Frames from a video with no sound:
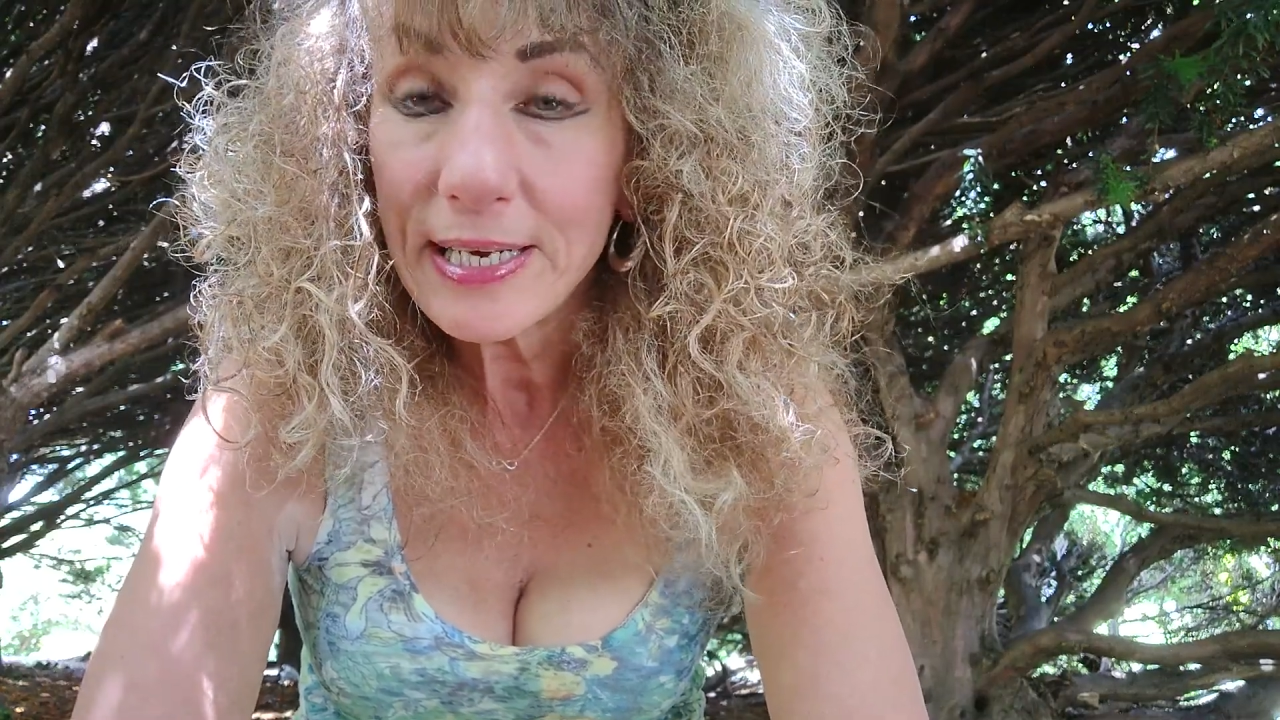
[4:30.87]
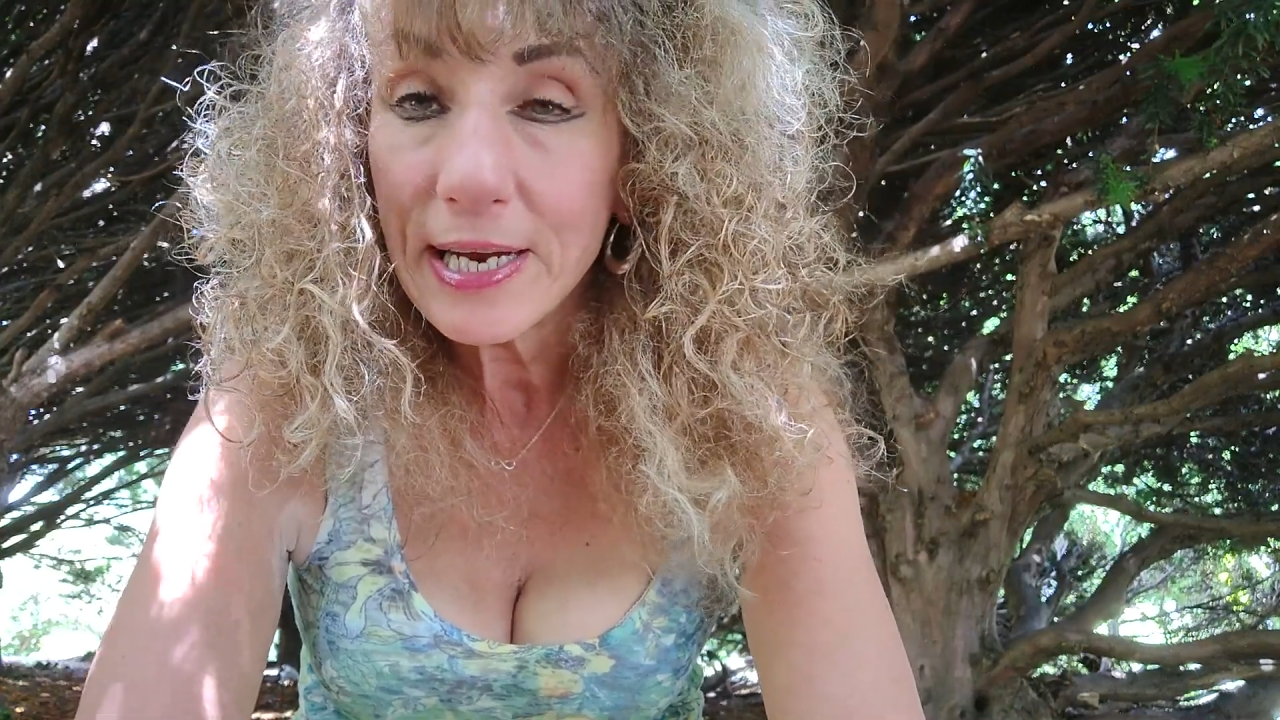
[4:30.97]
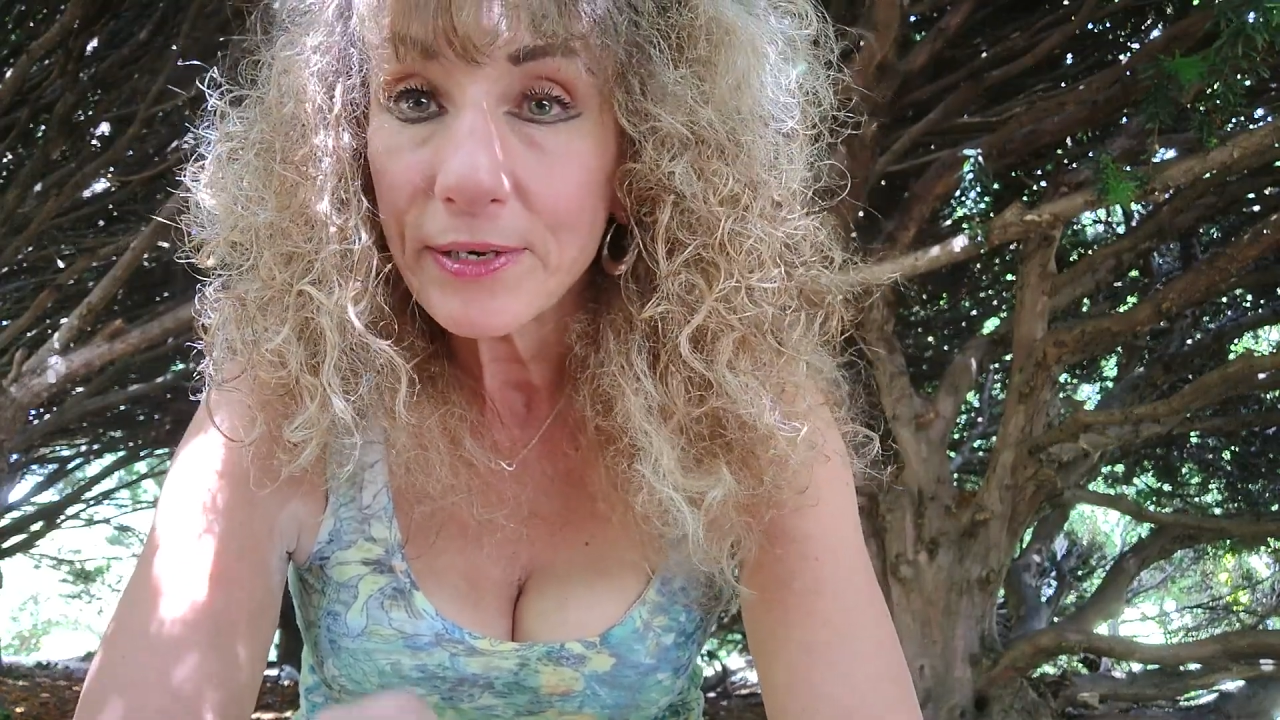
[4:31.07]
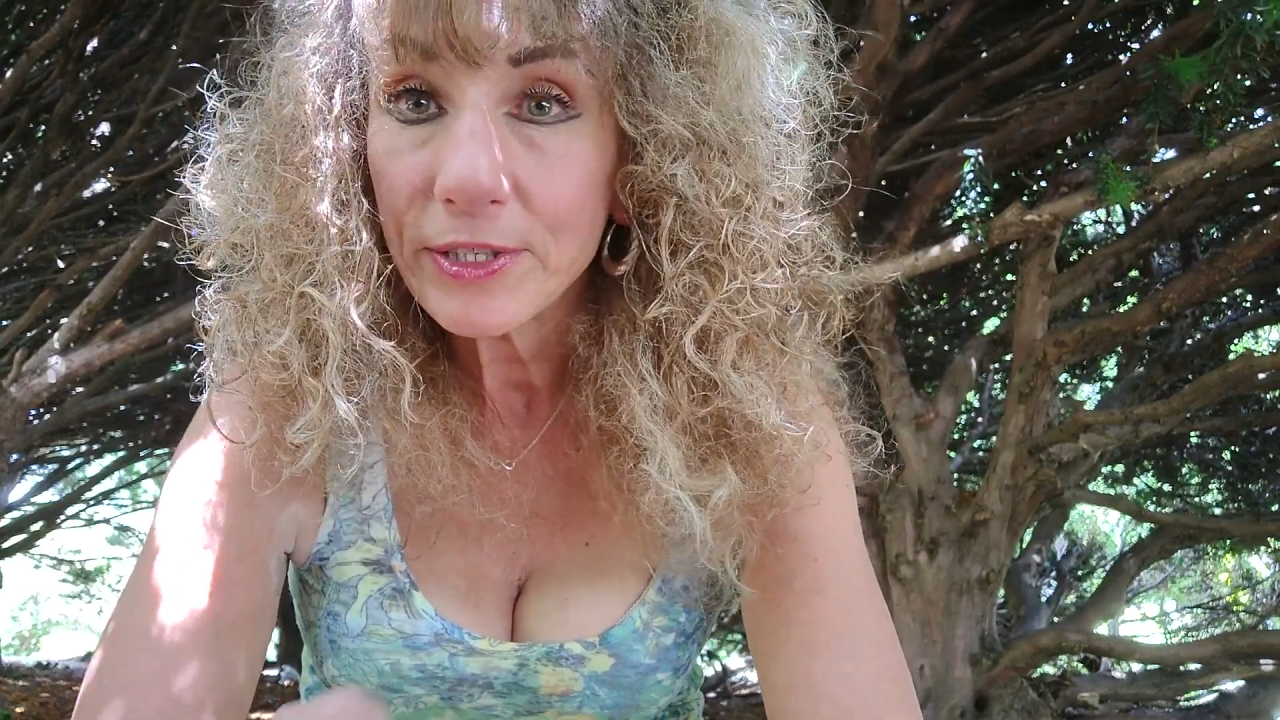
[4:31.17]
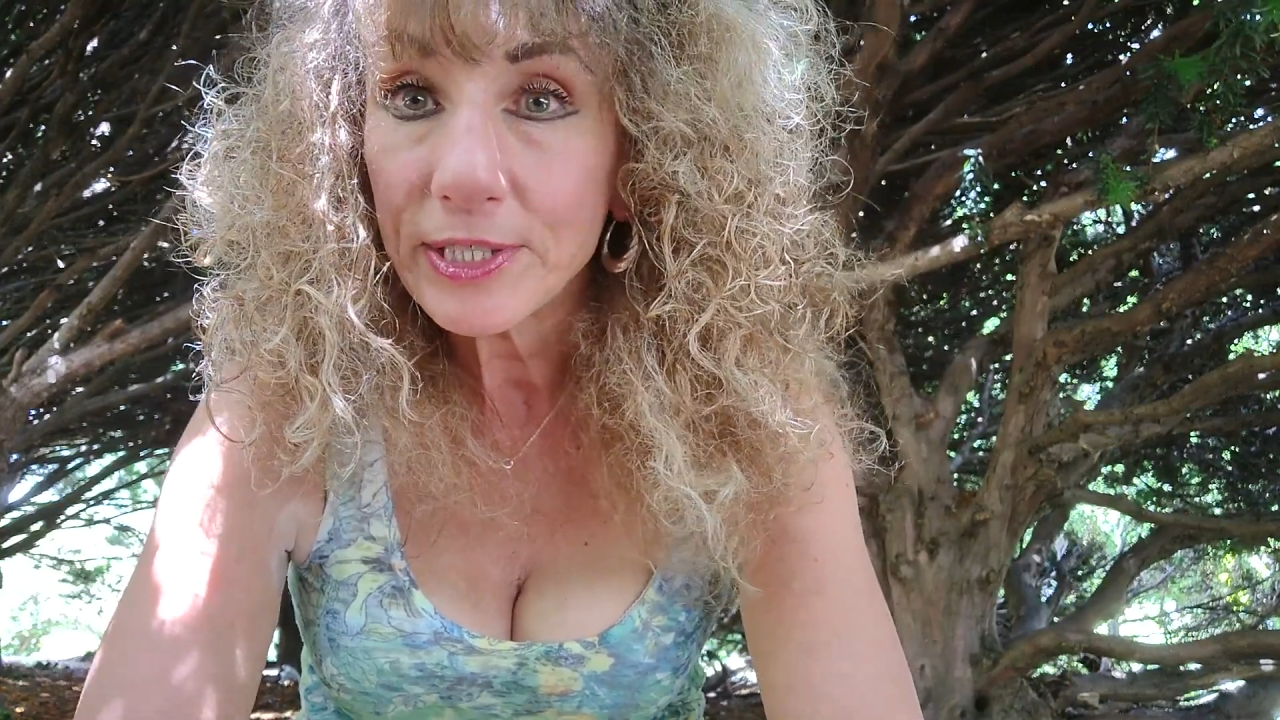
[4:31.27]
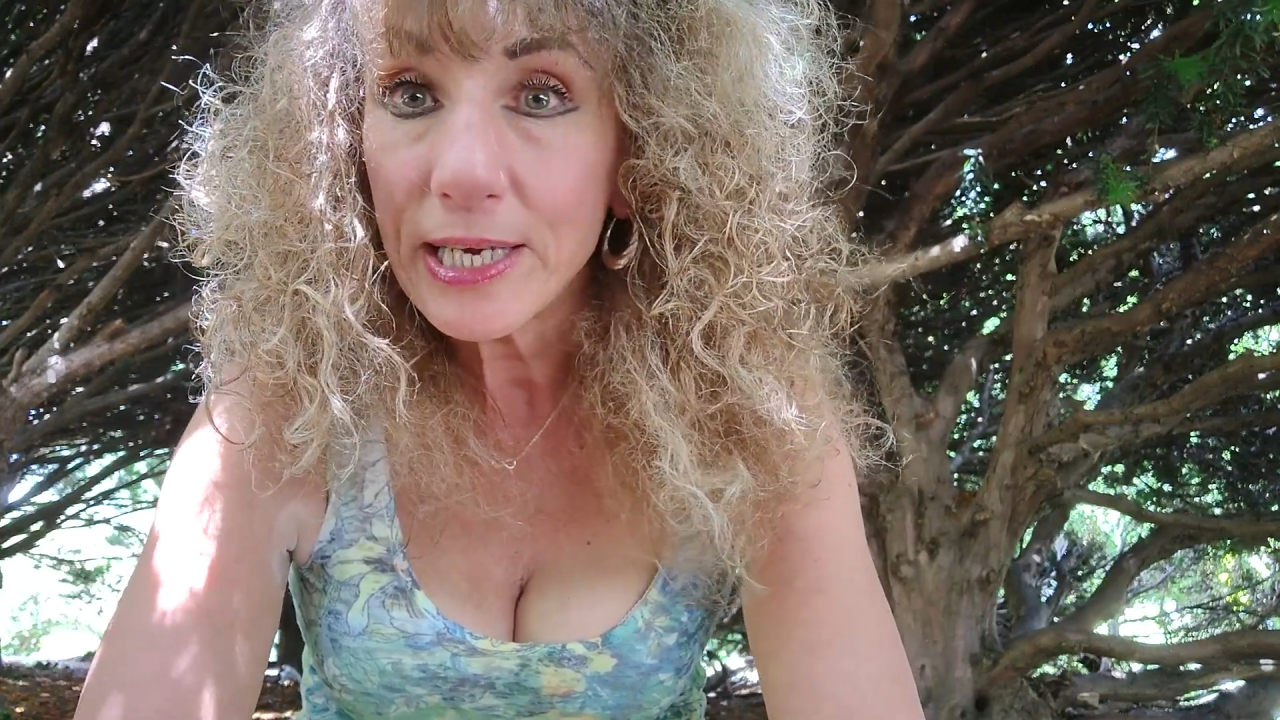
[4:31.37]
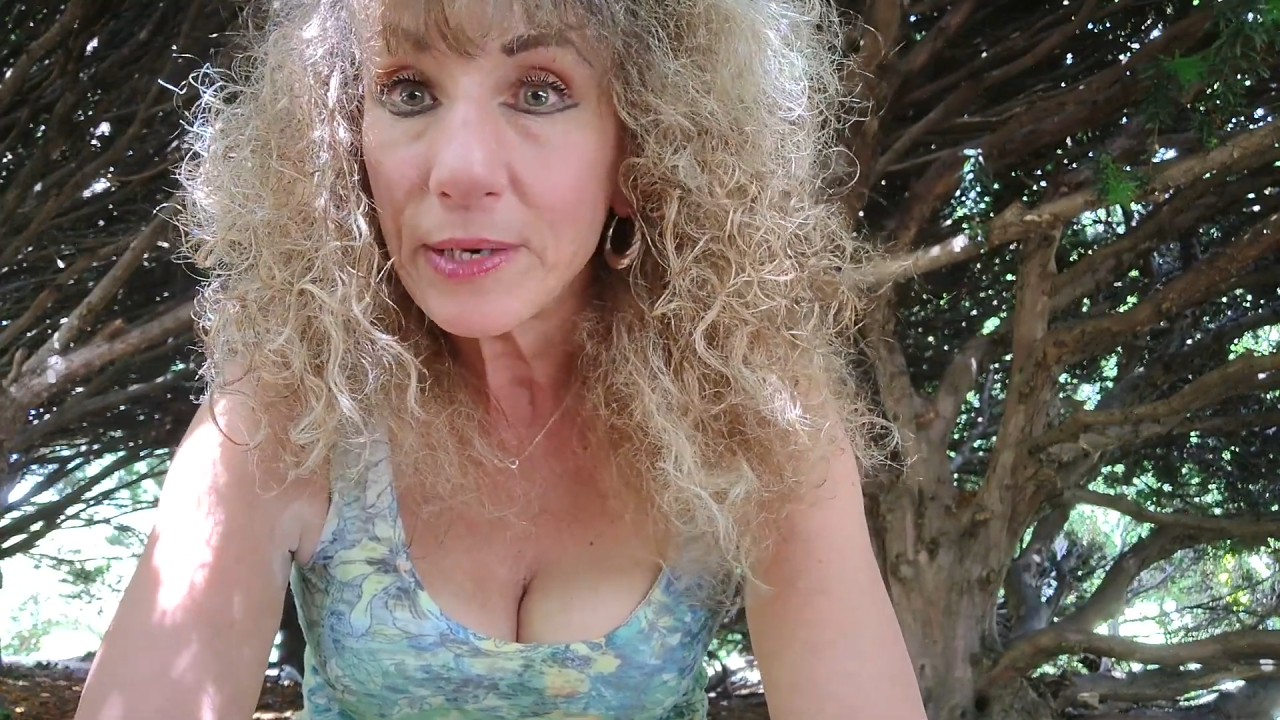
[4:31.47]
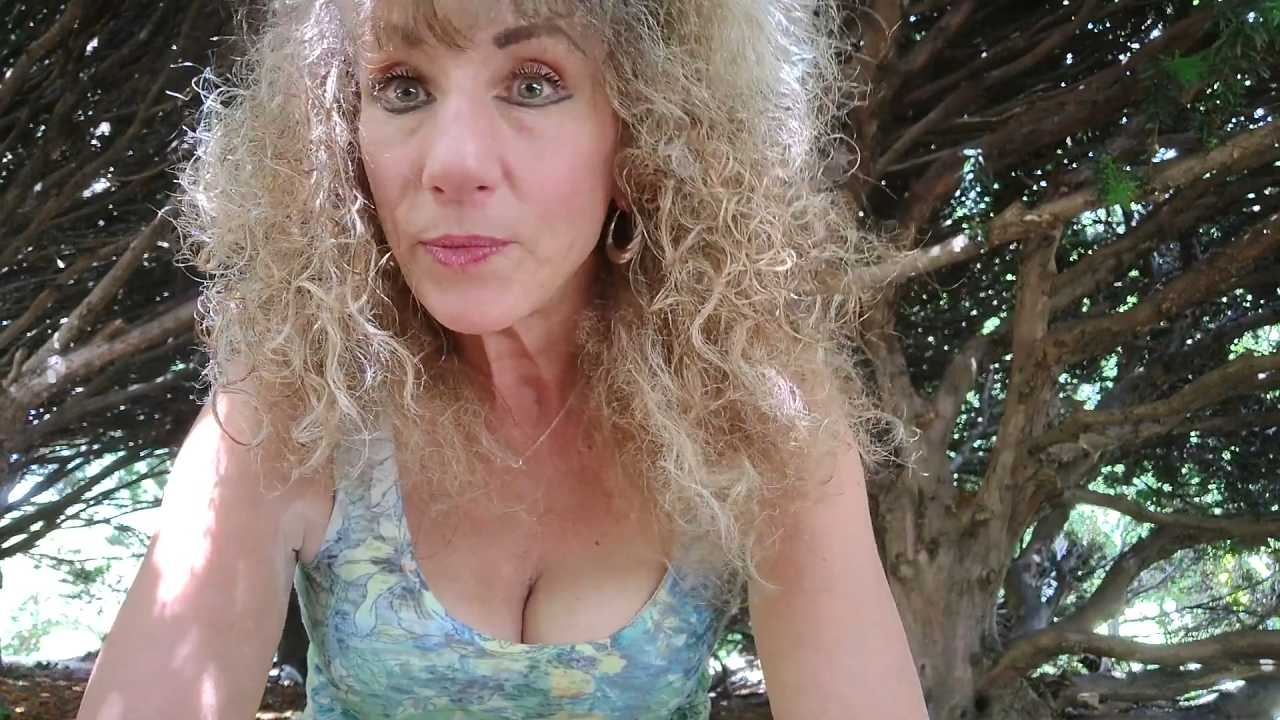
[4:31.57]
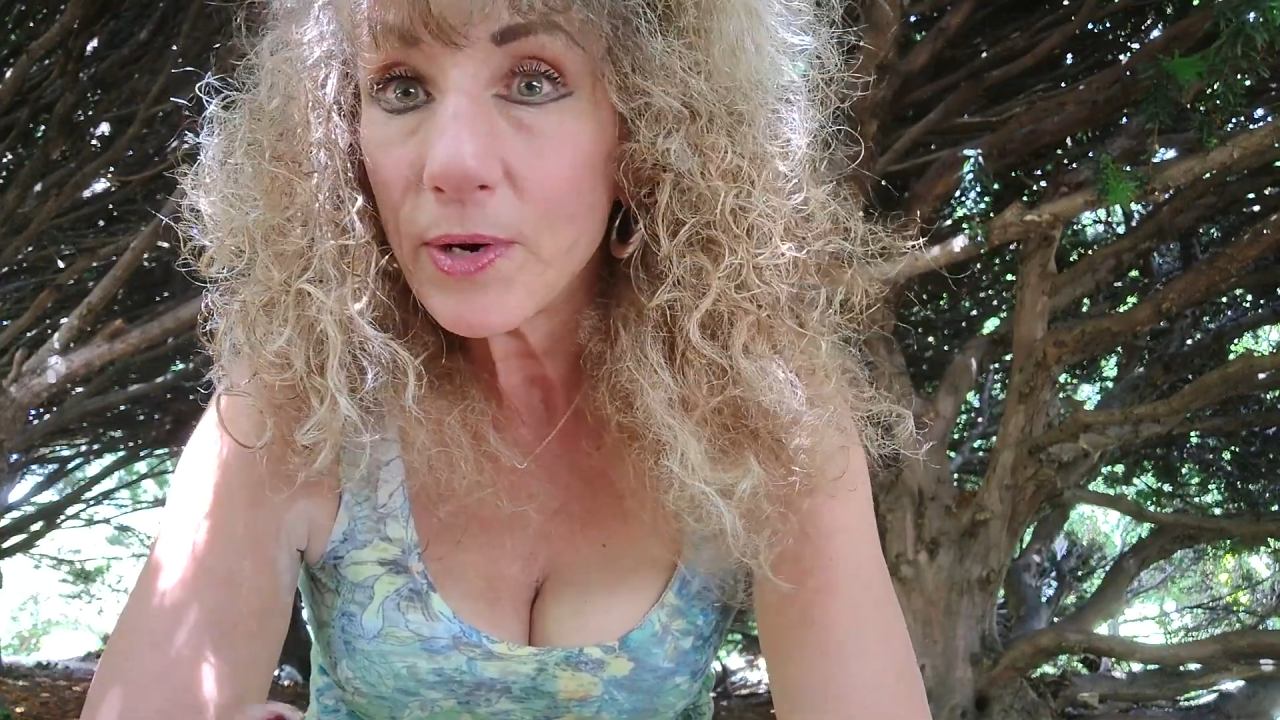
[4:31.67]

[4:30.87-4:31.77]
Now, her son